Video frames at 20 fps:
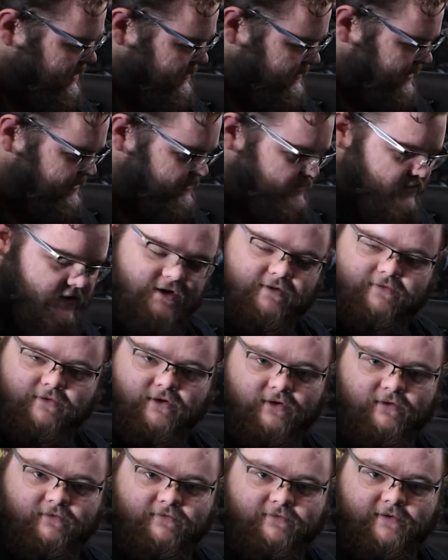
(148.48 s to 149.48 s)
That's kind of
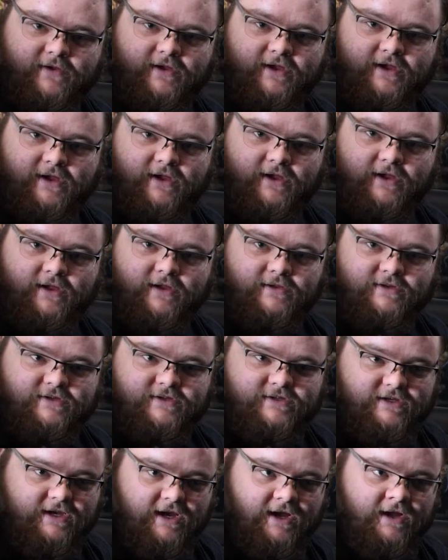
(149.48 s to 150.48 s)
good for
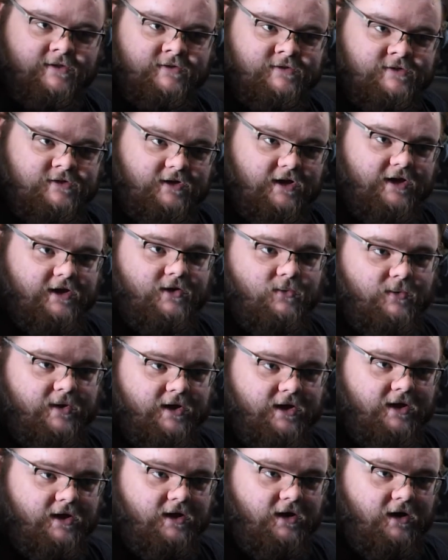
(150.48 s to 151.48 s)
sounds like
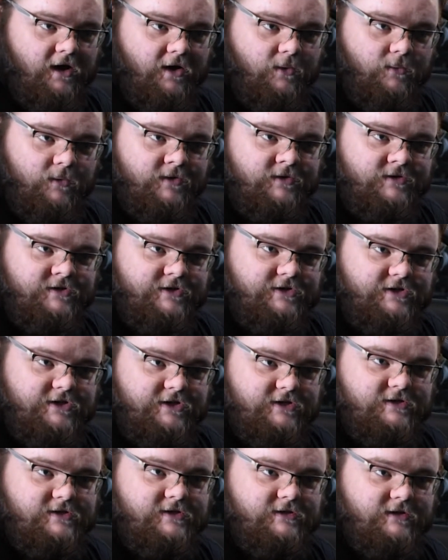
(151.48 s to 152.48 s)
where I want to
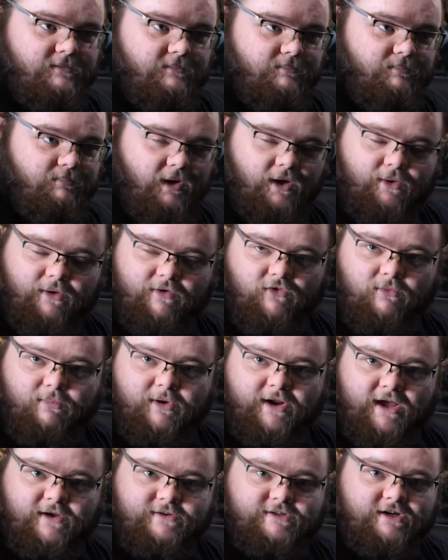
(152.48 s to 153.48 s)
just blow
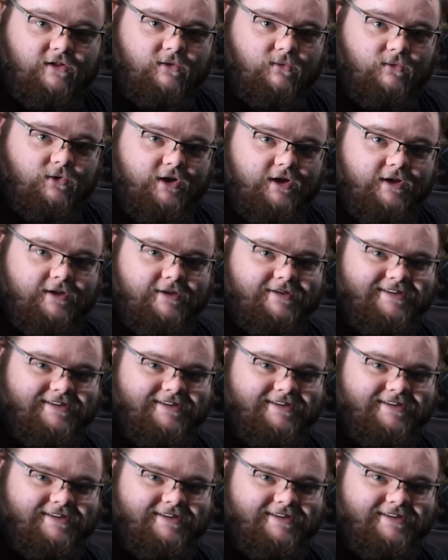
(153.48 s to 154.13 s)
everybody else out of the water.